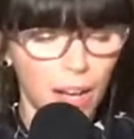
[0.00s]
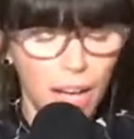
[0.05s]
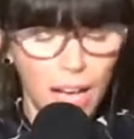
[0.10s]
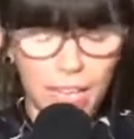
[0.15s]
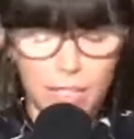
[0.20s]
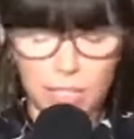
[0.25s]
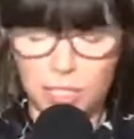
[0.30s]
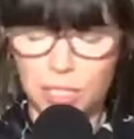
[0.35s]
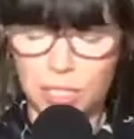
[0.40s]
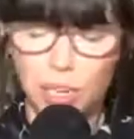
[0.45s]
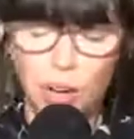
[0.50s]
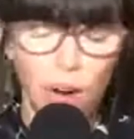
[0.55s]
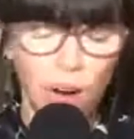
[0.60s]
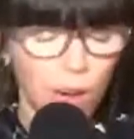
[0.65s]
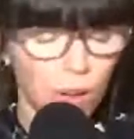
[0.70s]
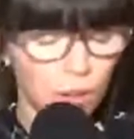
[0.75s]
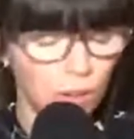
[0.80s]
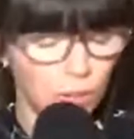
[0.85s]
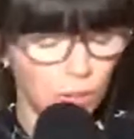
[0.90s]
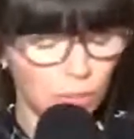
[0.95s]
and
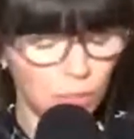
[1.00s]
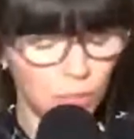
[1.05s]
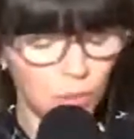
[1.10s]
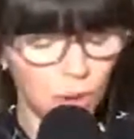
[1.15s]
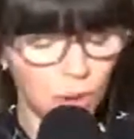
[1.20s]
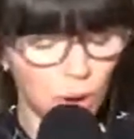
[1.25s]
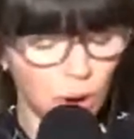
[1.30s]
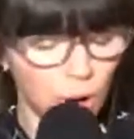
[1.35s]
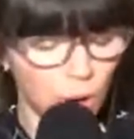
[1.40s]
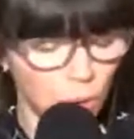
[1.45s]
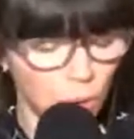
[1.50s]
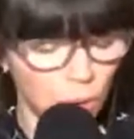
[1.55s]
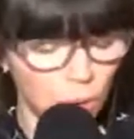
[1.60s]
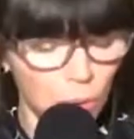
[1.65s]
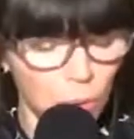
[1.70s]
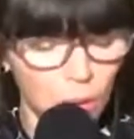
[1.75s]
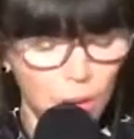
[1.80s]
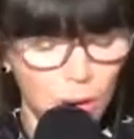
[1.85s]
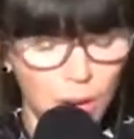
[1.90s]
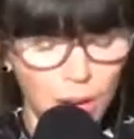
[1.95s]
all
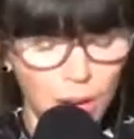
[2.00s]
for what?